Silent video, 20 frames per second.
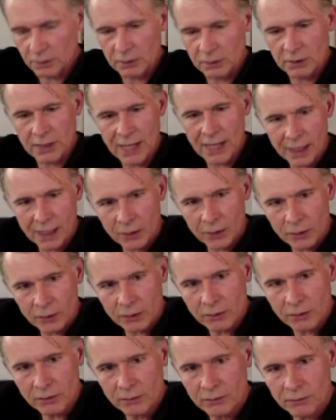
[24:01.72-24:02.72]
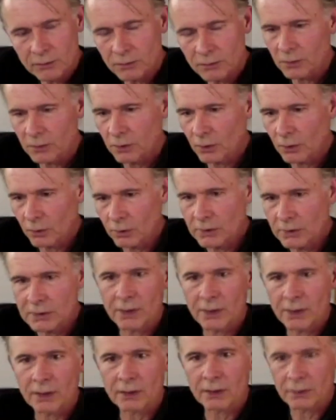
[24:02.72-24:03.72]
down, or
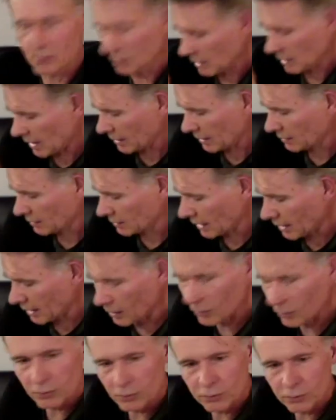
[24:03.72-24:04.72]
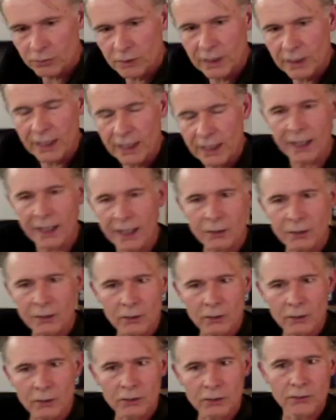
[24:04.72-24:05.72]
like down to your hand,
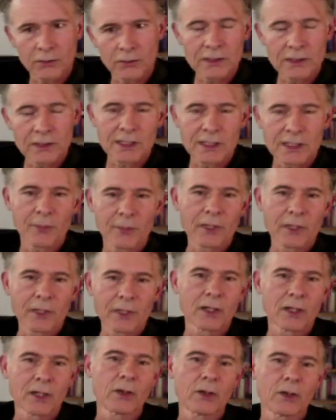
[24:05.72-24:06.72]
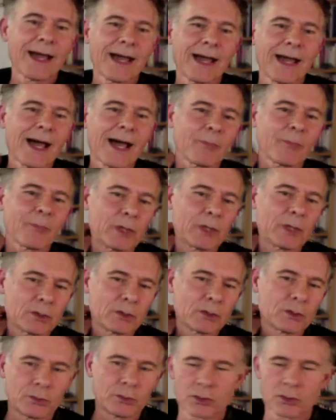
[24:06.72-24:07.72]
or do you feel something going up
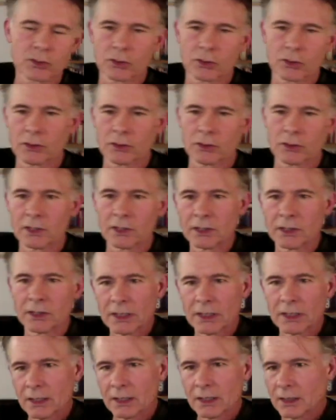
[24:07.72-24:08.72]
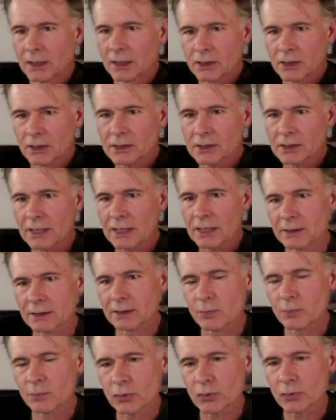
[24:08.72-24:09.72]
into your shoulder? Just like
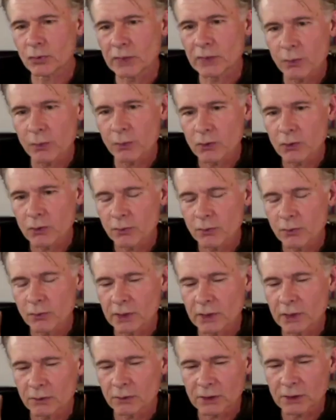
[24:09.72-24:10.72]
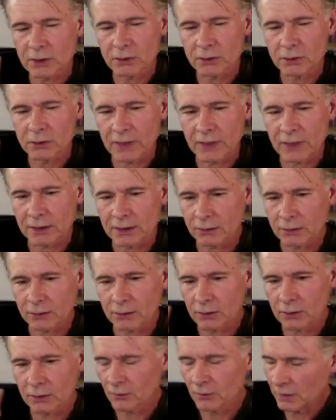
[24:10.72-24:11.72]
this pre-movement, what you felt, do
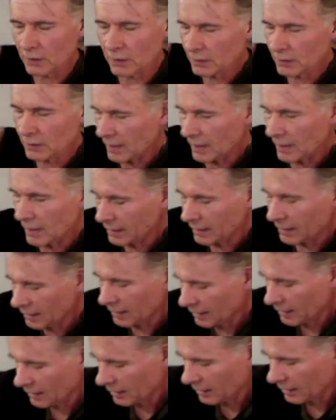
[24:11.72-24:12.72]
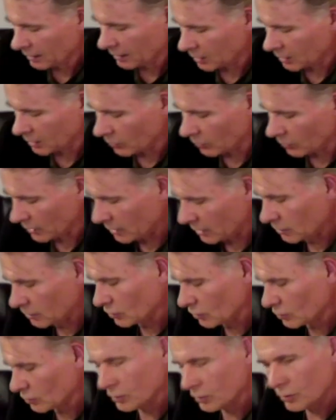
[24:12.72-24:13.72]
you feel it like going
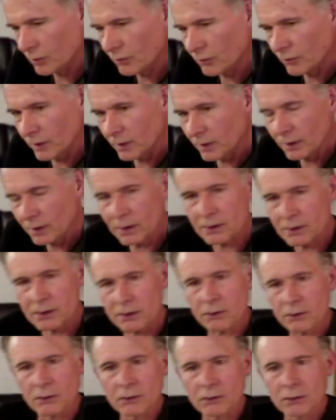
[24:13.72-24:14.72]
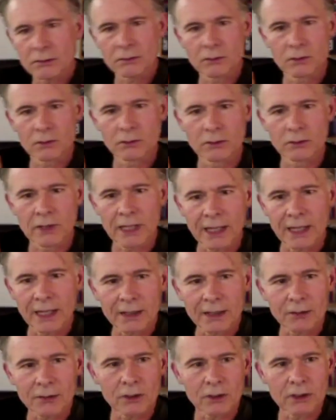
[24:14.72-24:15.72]
into your fingers, to your
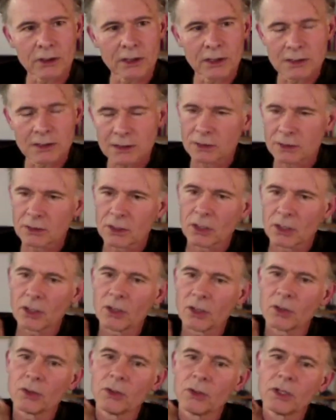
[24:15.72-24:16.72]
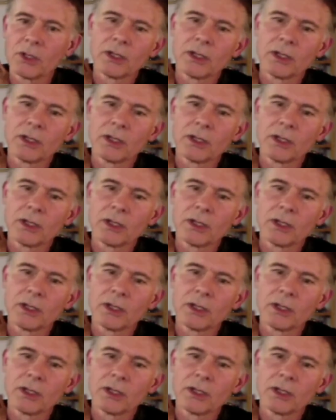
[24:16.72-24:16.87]
hand, or does it go